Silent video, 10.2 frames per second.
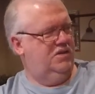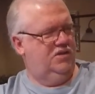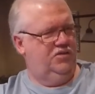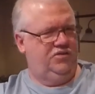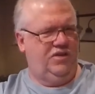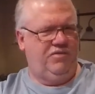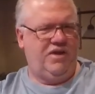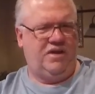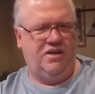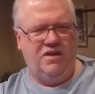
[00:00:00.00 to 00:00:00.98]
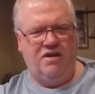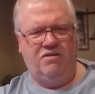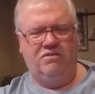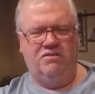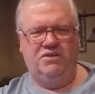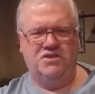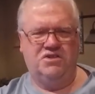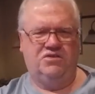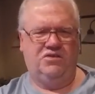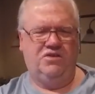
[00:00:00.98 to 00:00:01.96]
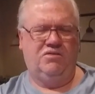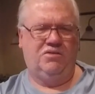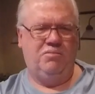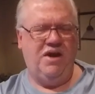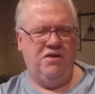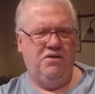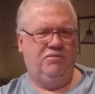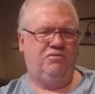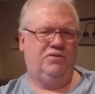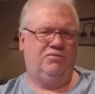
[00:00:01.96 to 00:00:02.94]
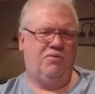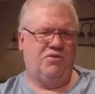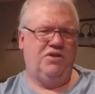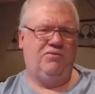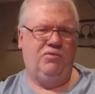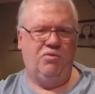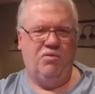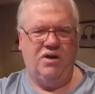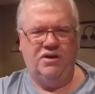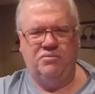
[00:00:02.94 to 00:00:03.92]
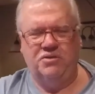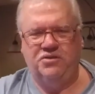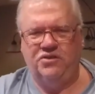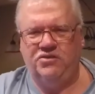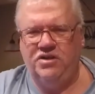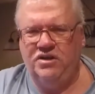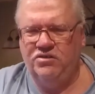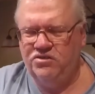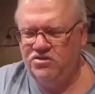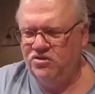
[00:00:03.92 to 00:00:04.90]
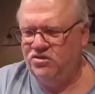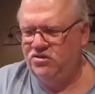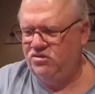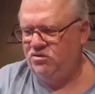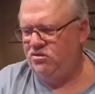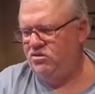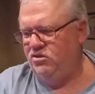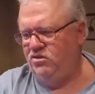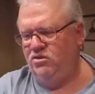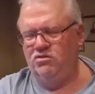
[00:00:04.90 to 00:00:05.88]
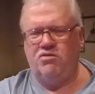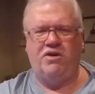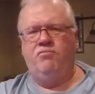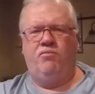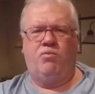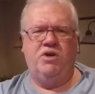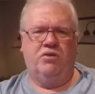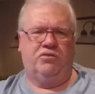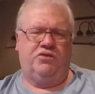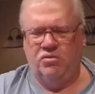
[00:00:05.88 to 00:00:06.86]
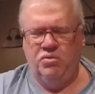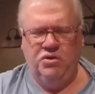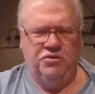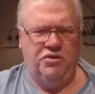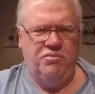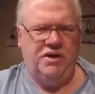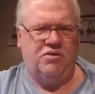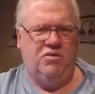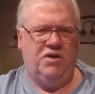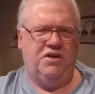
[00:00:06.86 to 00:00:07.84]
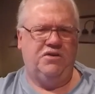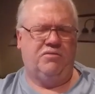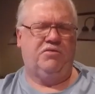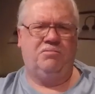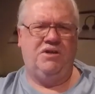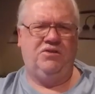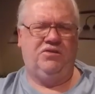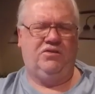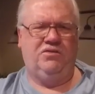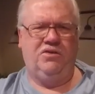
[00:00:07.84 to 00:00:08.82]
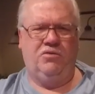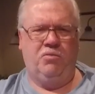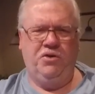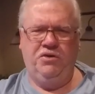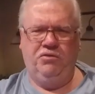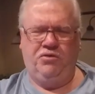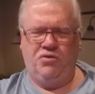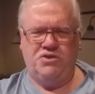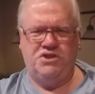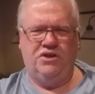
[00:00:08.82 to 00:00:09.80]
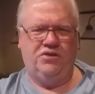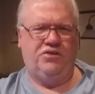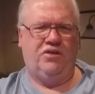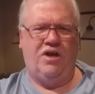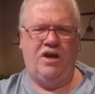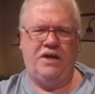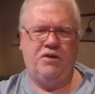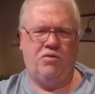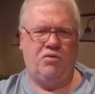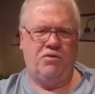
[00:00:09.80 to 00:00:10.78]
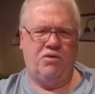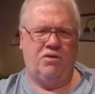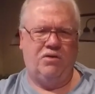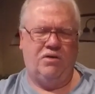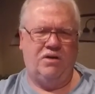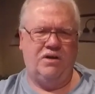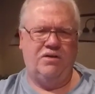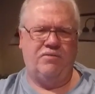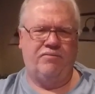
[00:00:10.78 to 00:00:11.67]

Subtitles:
stuff hanging out, and it's just, it's bad enough with 14 foot rods, but 16 is just a little crazy. Reels don't make a whole lot of difference. Basically, the reels are just a line holder on